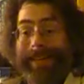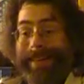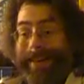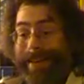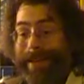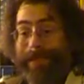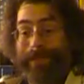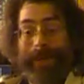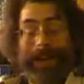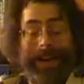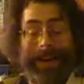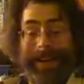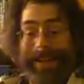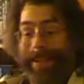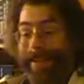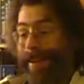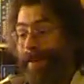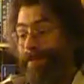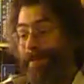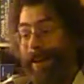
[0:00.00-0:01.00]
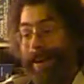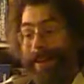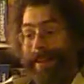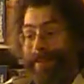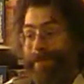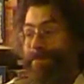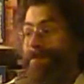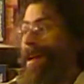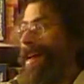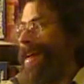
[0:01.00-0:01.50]
just because
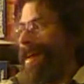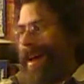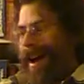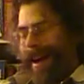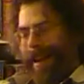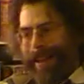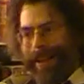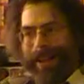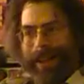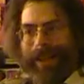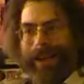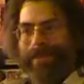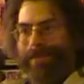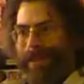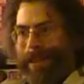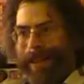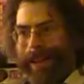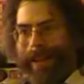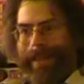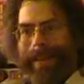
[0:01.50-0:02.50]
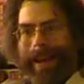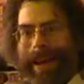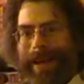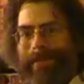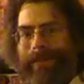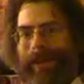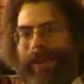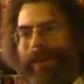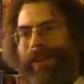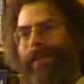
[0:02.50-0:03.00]
somebody's asleep at the
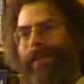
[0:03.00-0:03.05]
table or